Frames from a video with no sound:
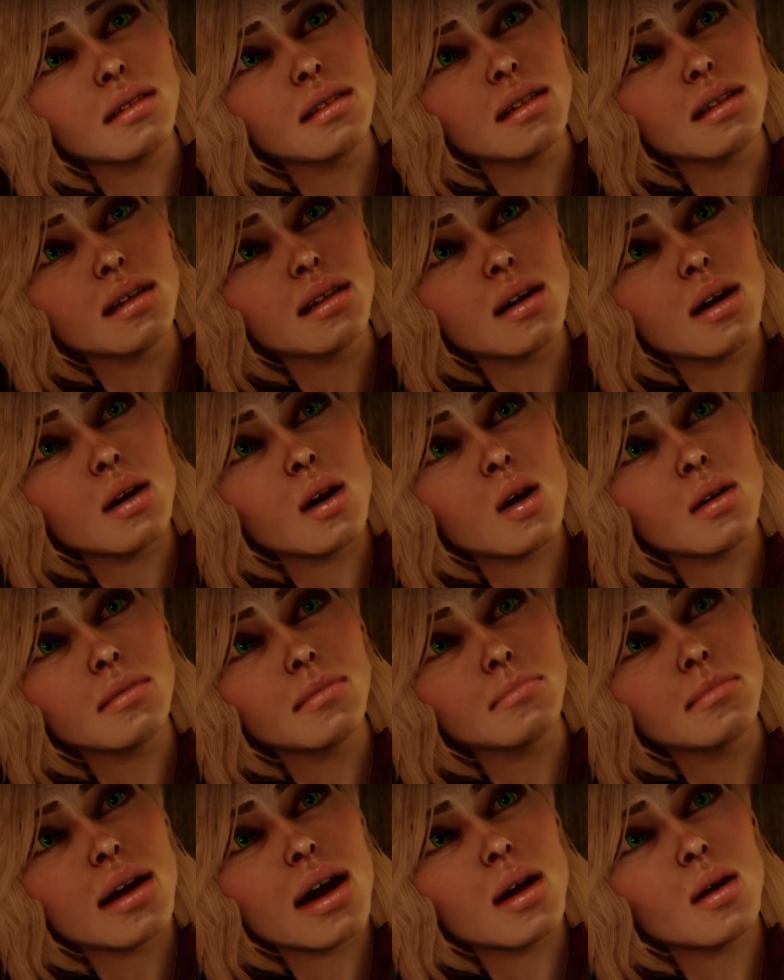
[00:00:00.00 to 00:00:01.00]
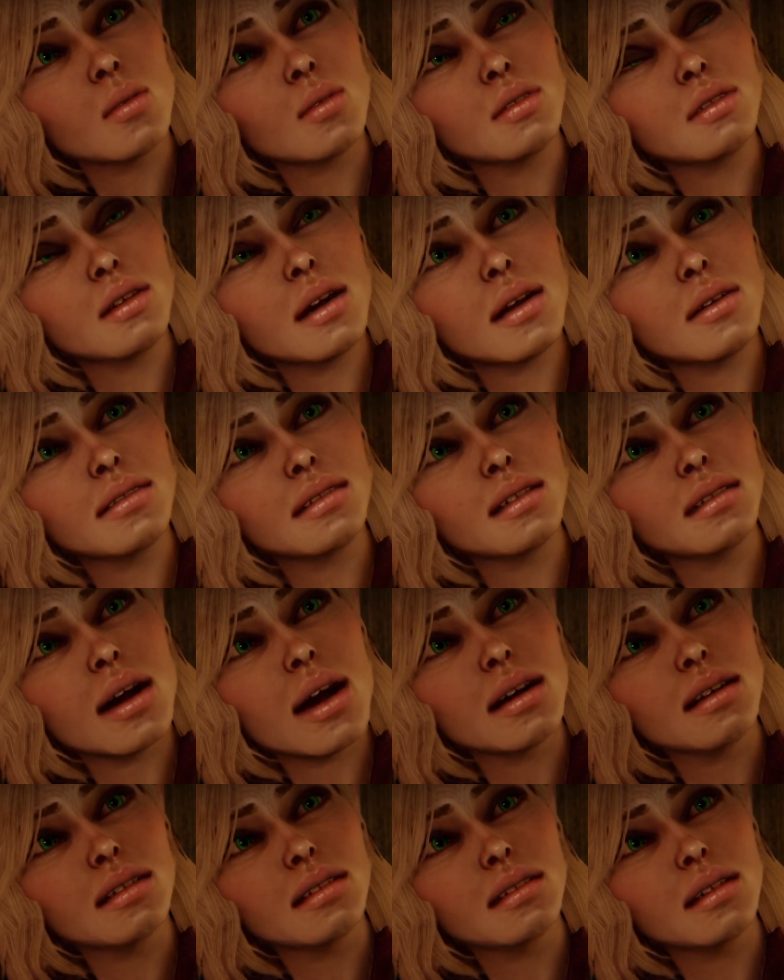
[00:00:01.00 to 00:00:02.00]
You're not a man who shuts his
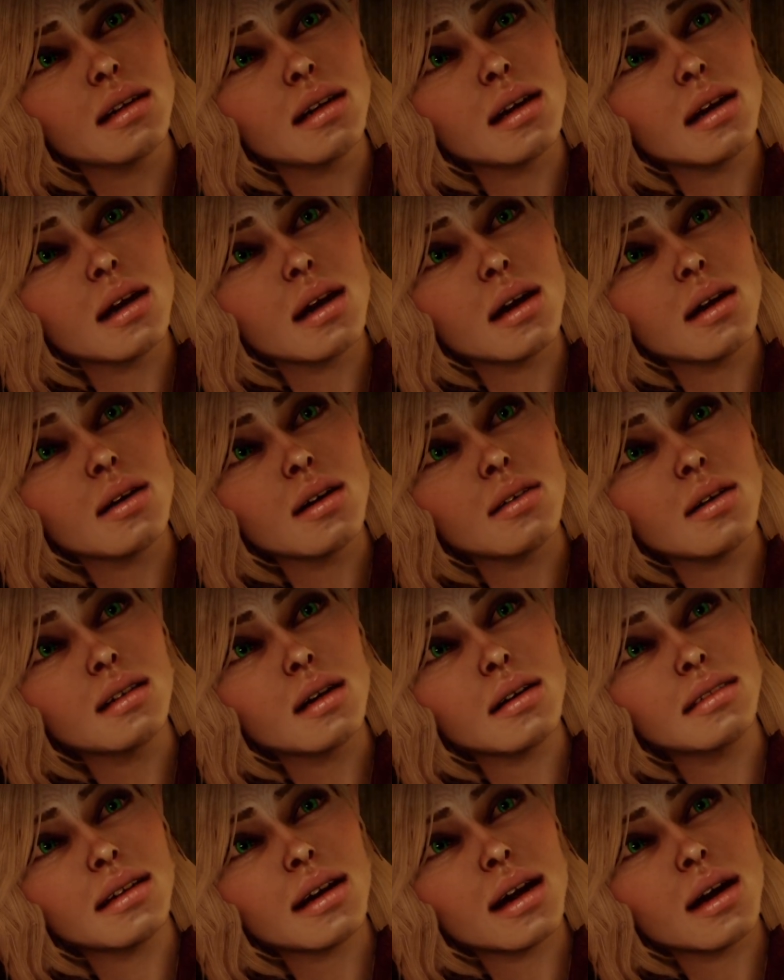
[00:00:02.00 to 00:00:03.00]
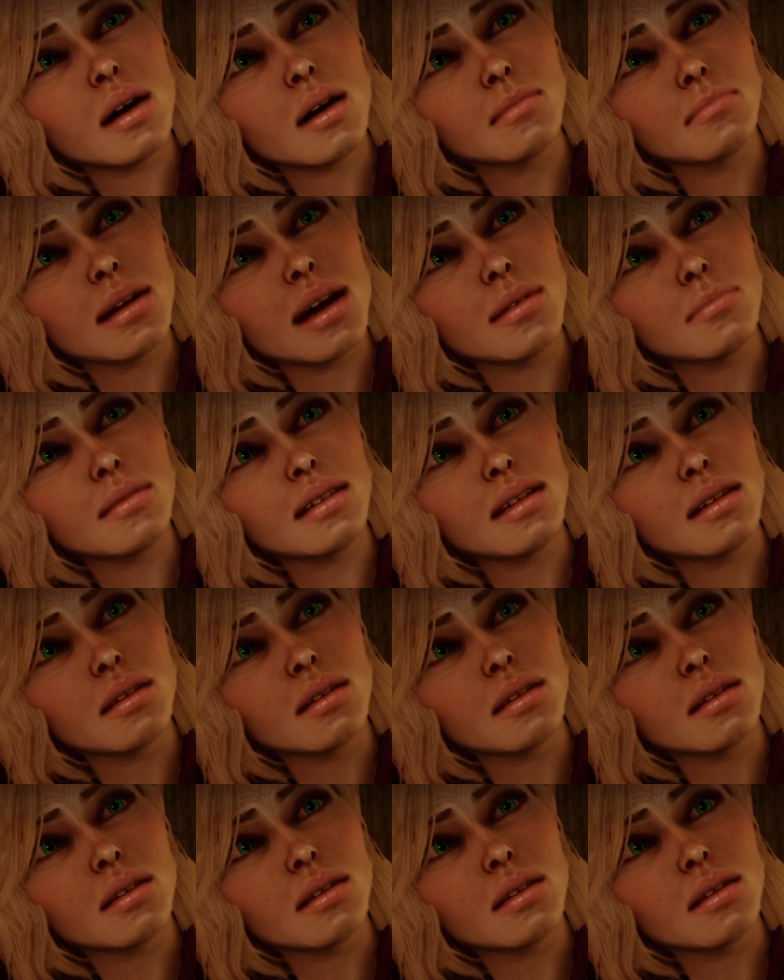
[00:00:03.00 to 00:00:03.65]
eyes. A little insane, maybe.